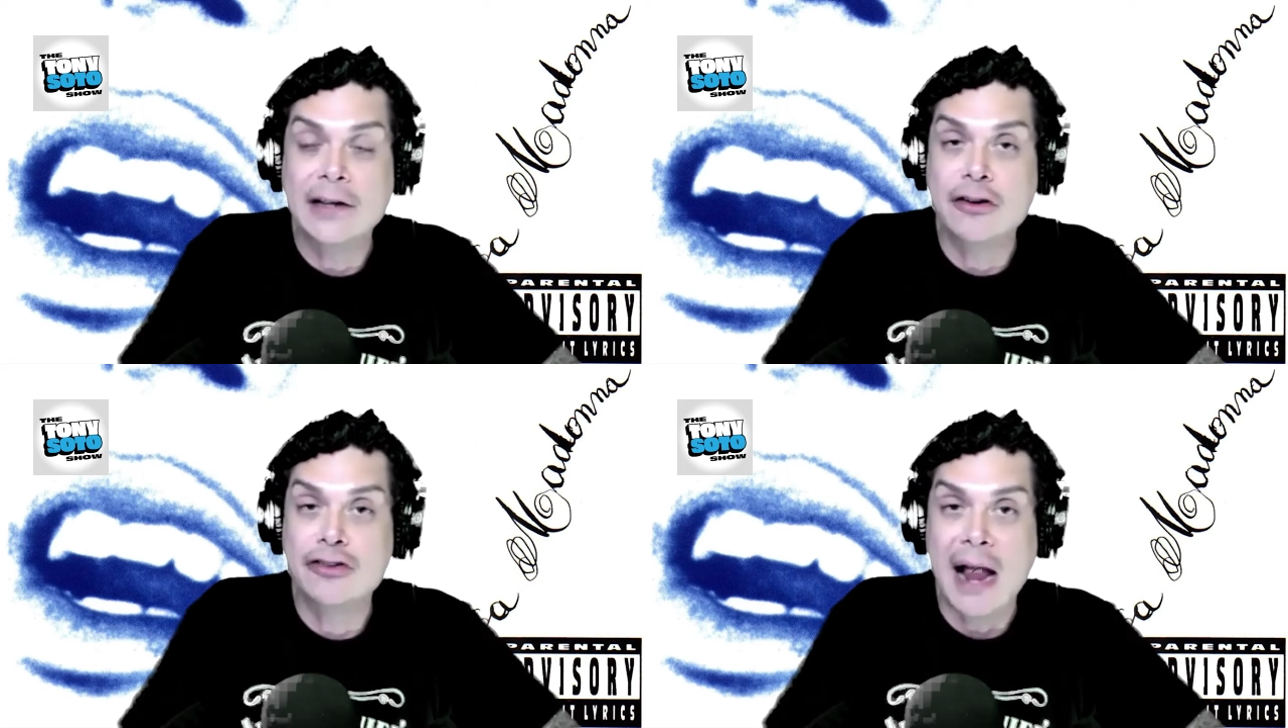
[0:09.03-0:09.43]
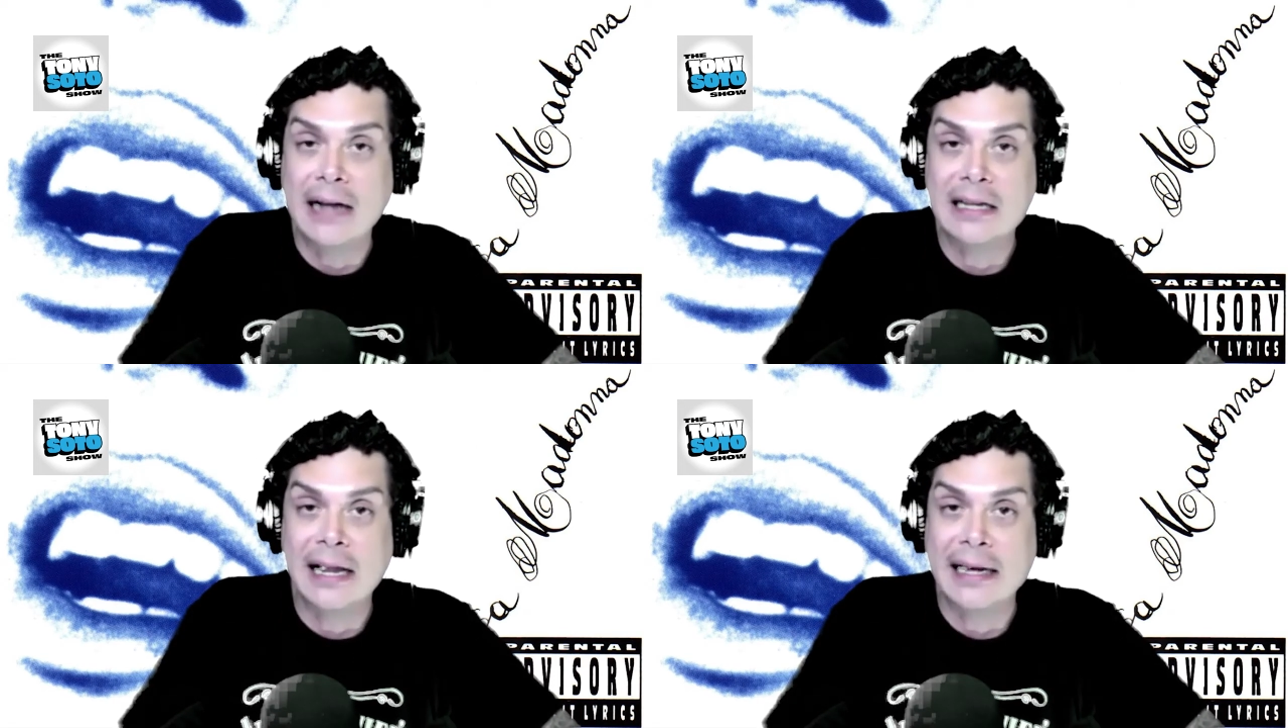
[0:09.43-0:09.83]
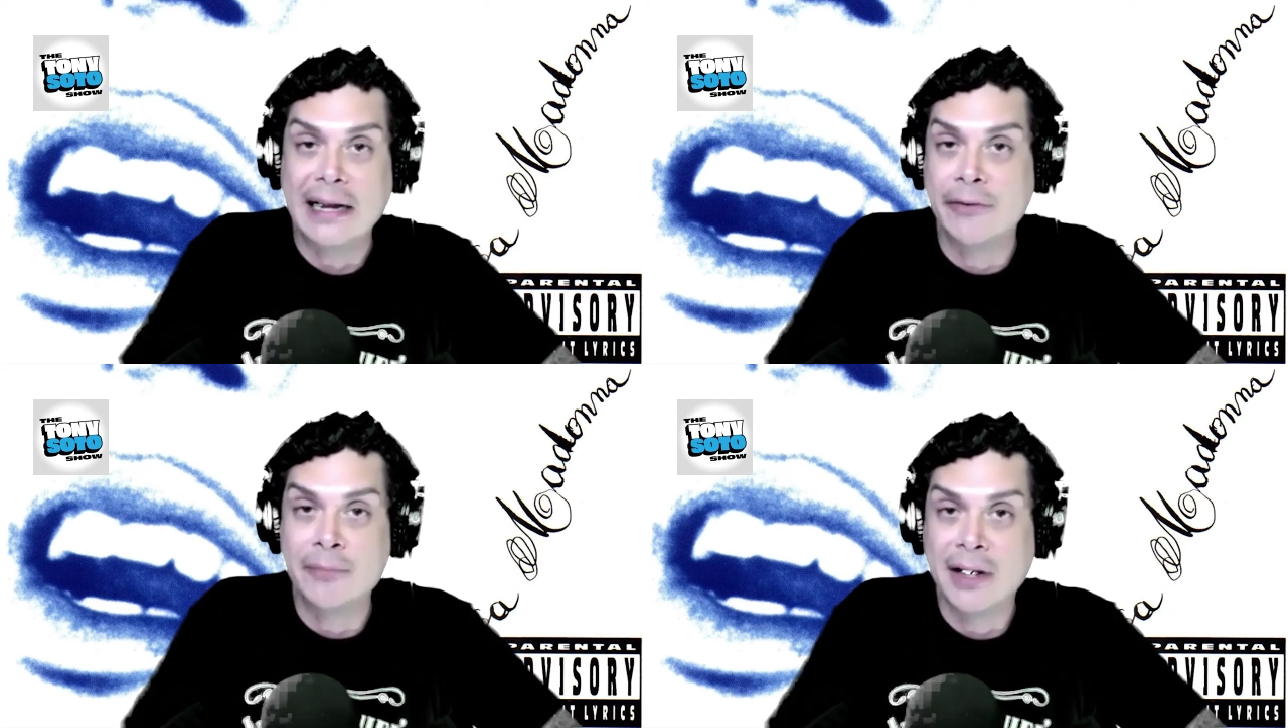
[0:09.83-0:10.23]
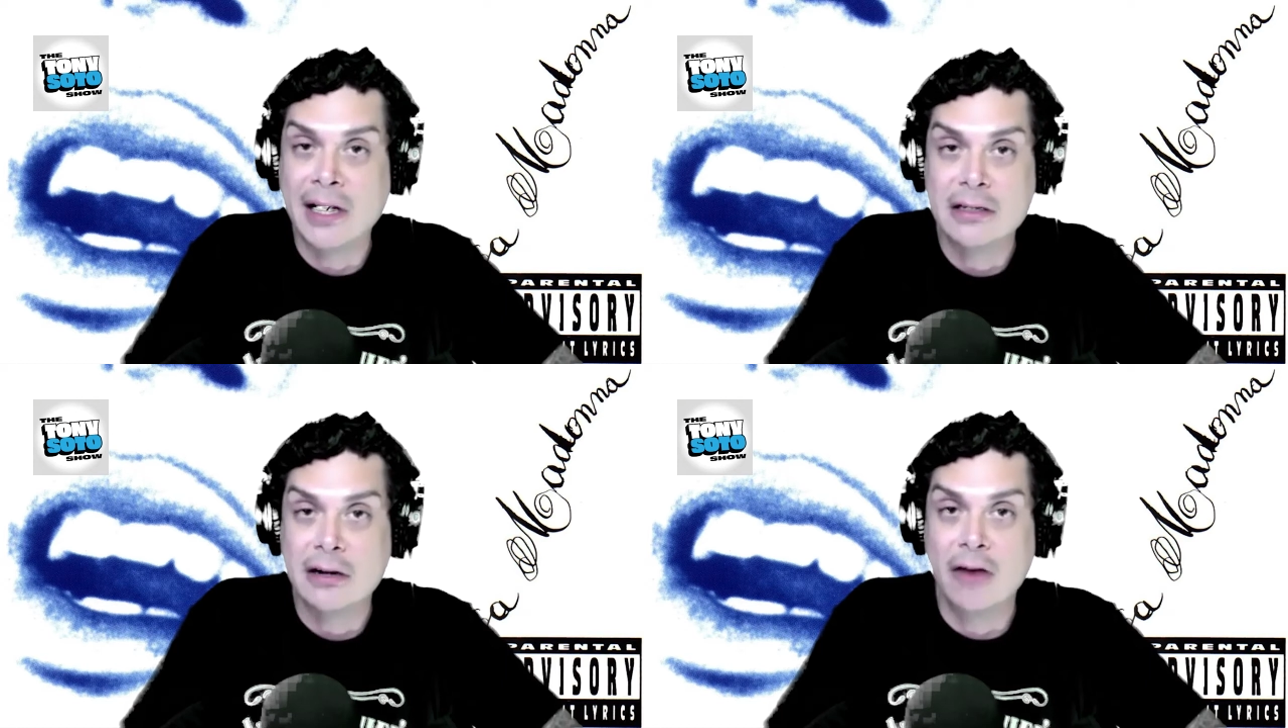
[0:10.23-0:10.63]
do drag to any of them
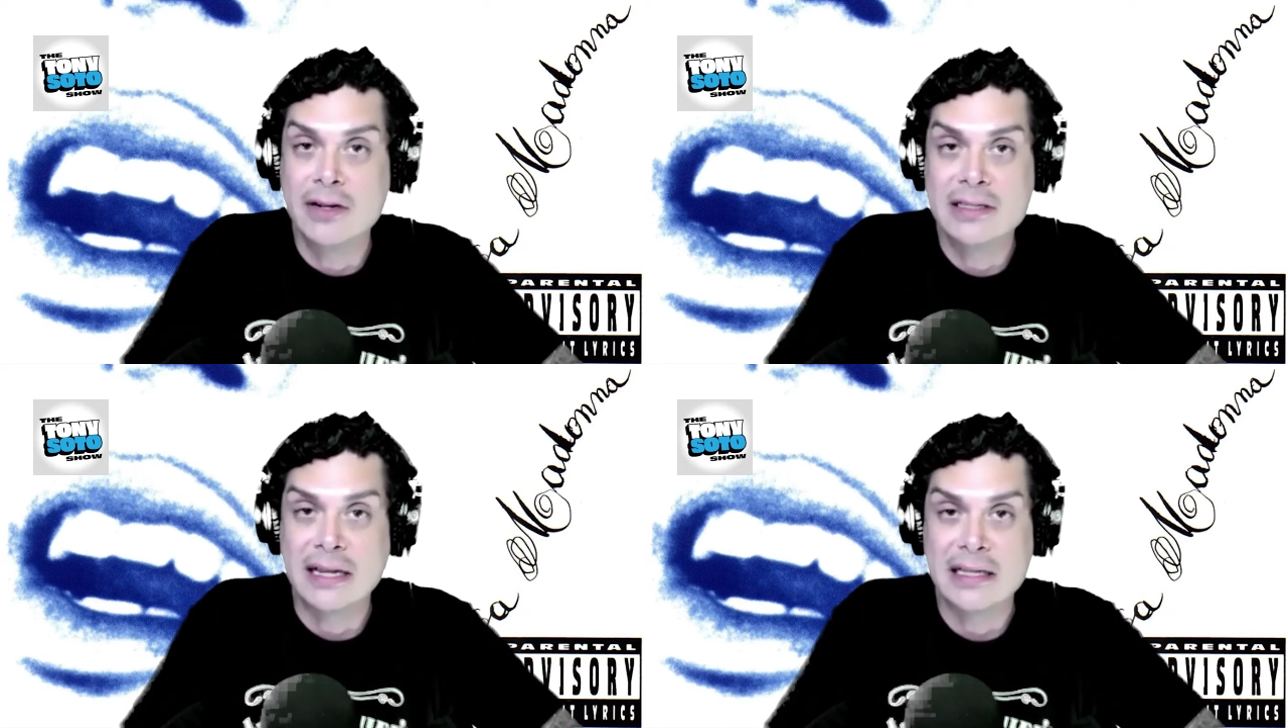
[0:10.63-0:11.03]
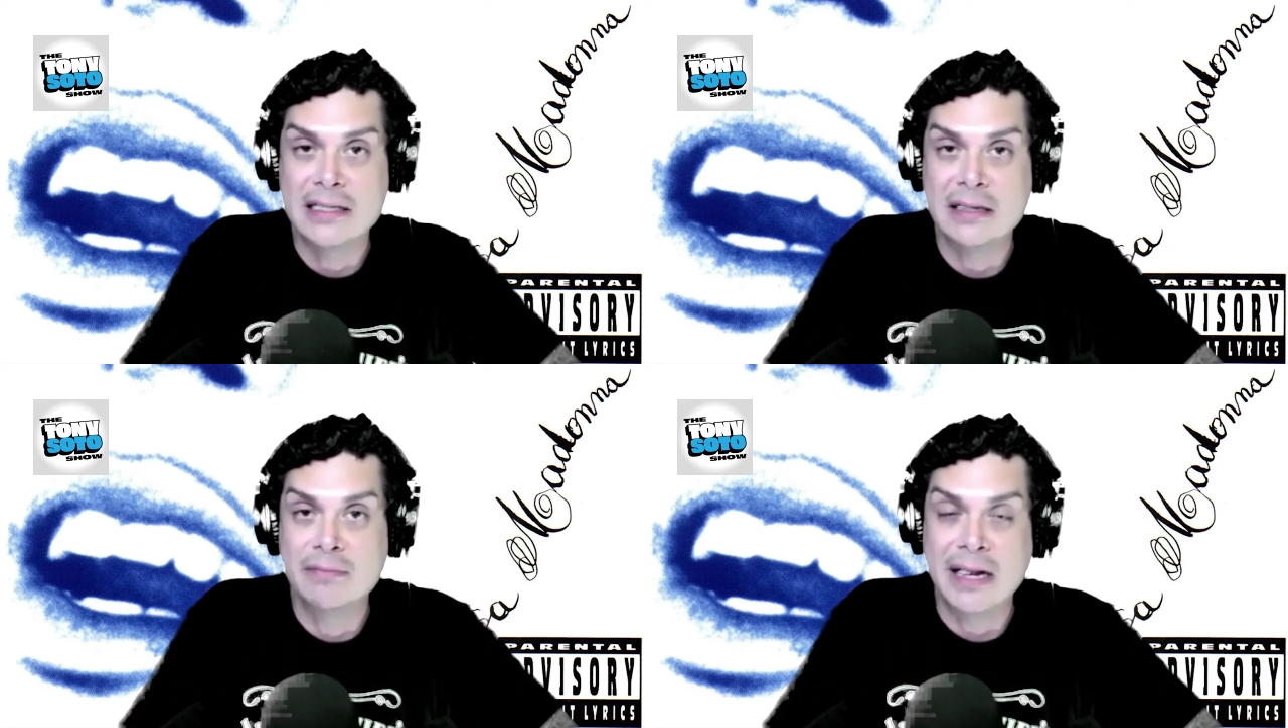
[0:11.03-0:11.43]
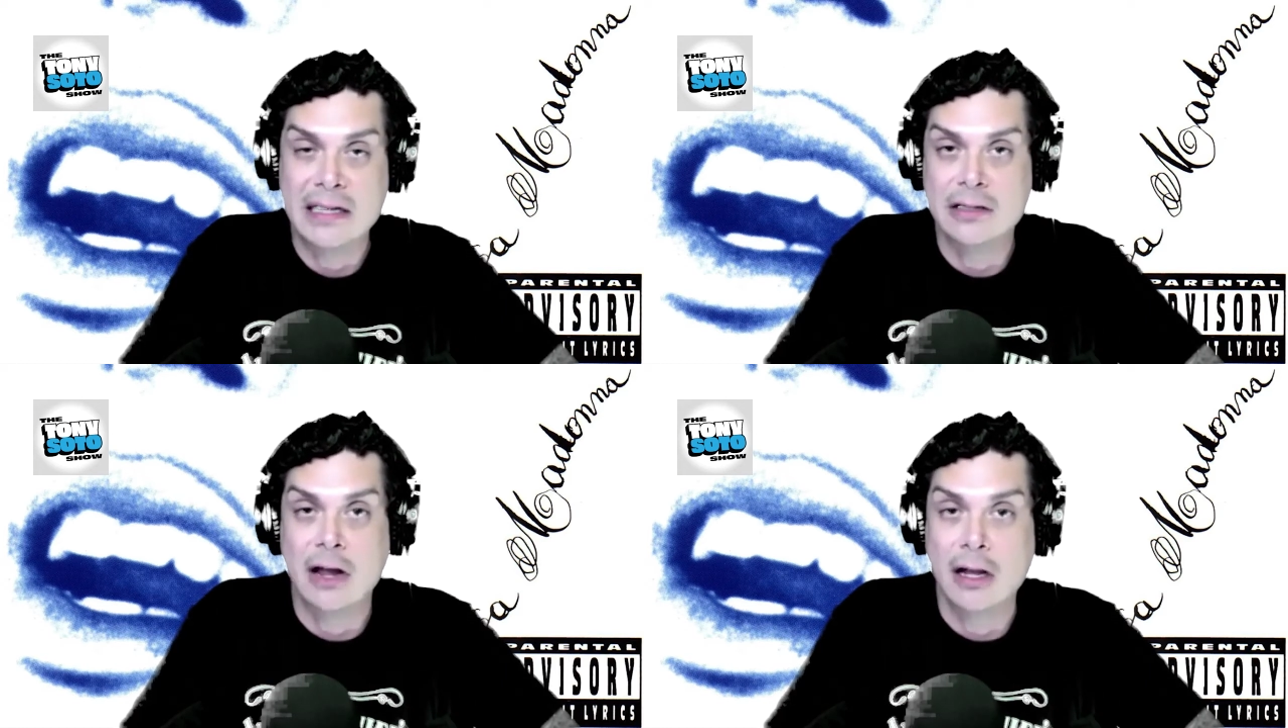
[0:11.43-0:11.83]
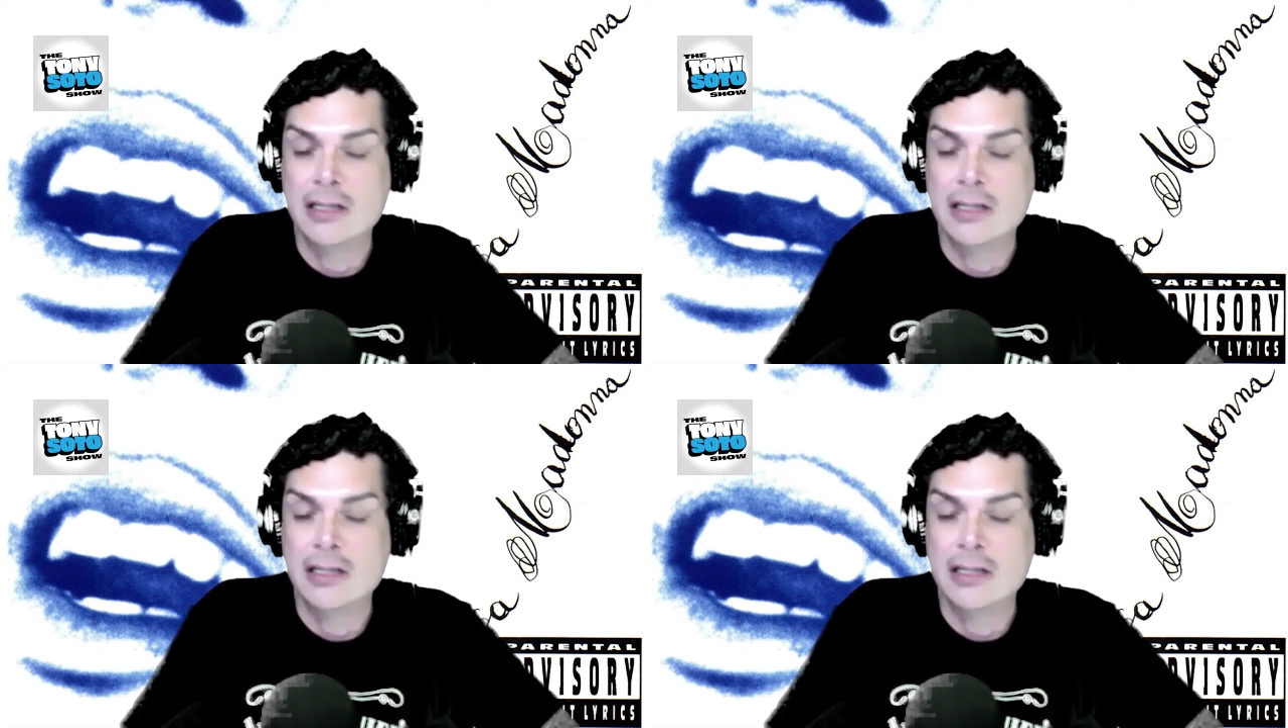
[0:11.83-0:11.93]
because they're over 6 minutes long.